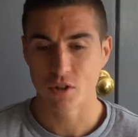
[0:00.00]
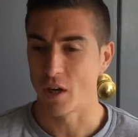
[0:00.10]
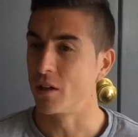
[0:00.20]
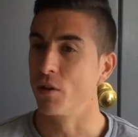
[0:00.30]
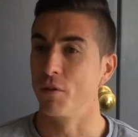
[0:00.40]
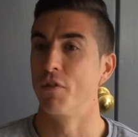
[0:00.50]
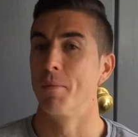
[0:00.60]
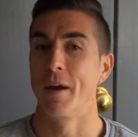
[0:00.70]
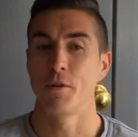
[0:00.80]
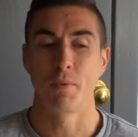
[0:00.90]
started looking for the
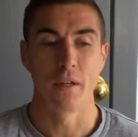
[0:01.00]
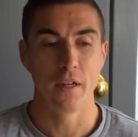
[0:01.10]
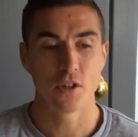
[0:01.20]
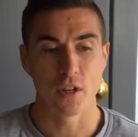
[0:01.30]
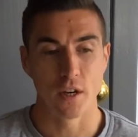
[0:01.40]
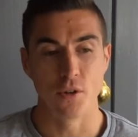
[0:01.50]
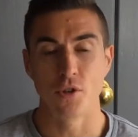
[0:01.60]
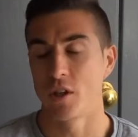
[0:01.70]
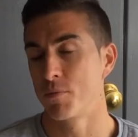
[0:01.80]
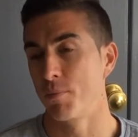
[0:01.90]
best place, and I
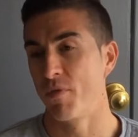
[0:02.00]
used this